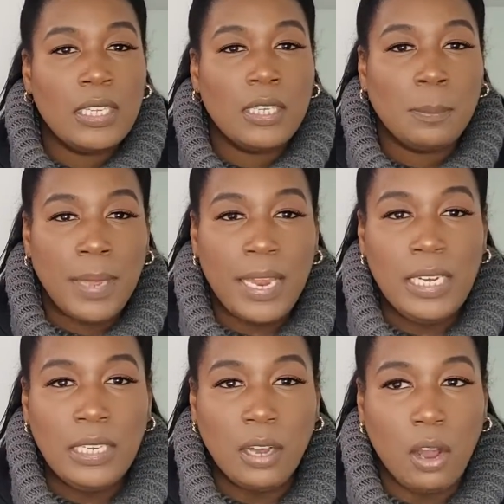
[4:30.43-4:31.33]

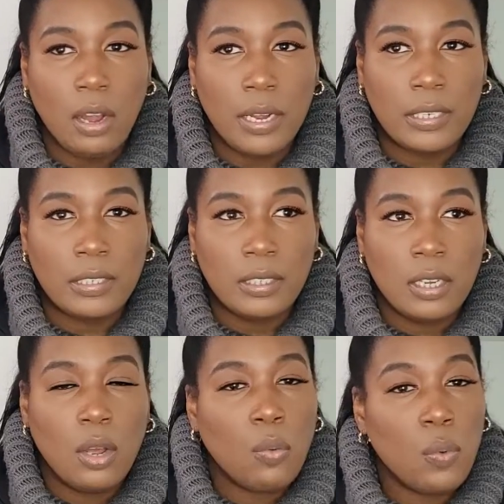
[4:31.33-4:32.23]
Depending on
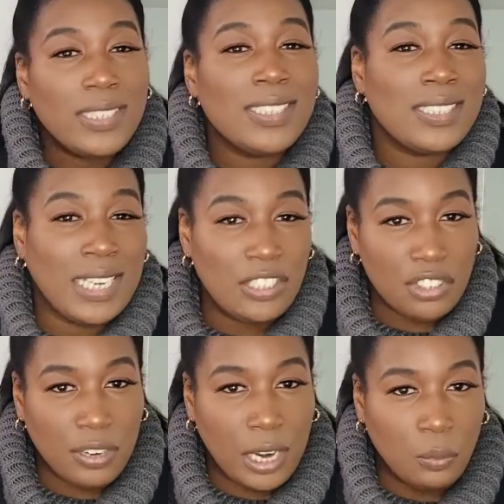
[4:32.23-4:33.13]
what state
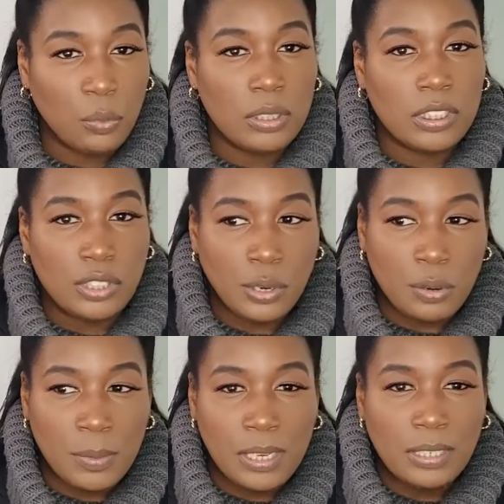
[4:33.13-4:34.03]
you're in will
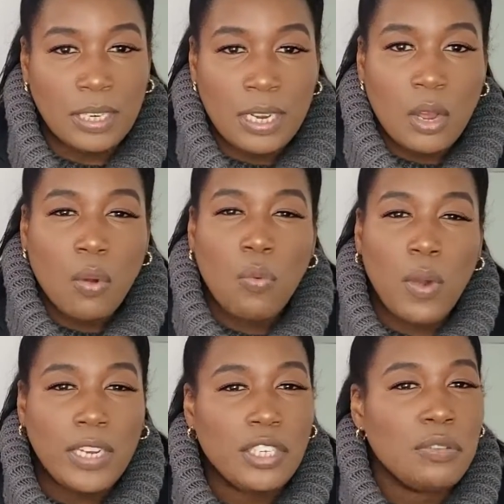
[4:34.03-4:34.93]
determine
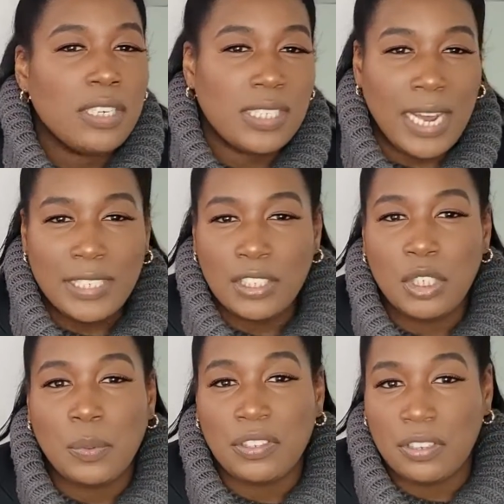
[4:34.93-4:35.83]
what you decide to
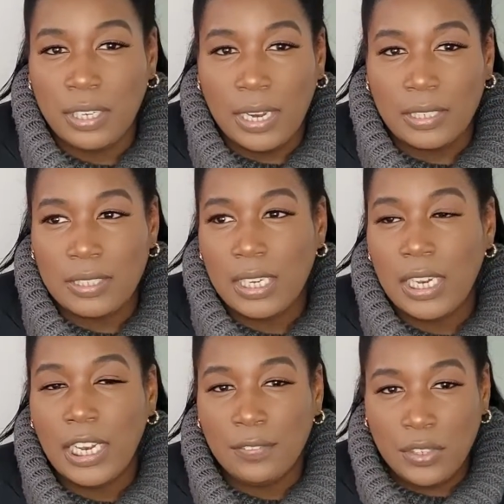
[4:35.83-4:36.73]
do with your legs.
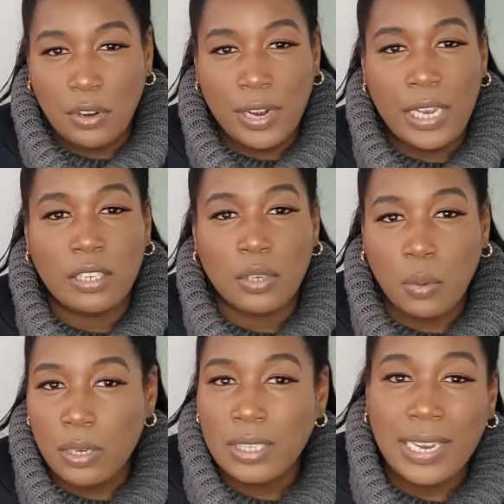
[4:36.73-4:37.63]
If you're in the
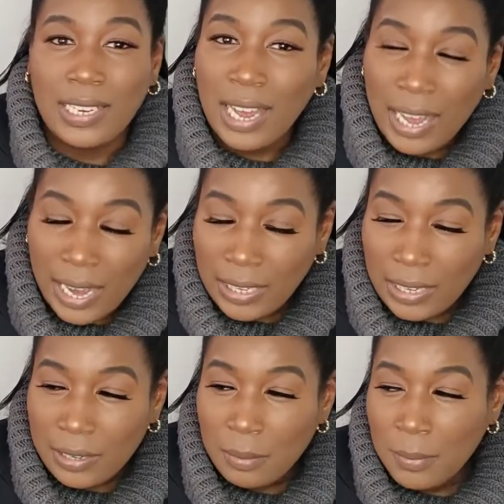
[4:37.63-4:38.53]
north like I
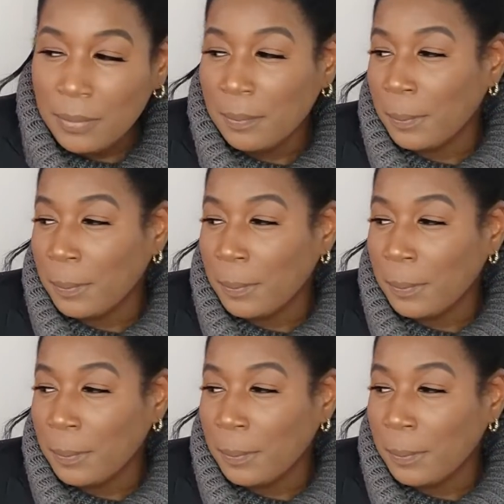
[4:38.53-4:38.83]
am,